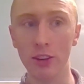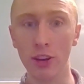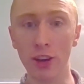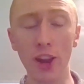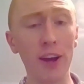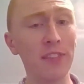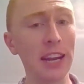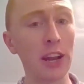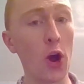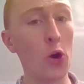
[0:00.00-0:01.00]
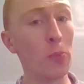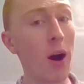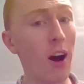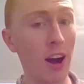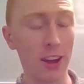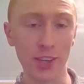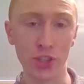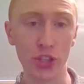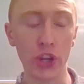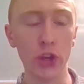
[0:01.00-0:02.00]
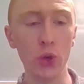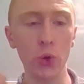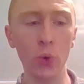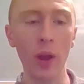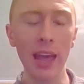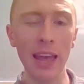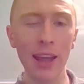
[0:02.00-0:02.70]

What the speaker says: loving homage to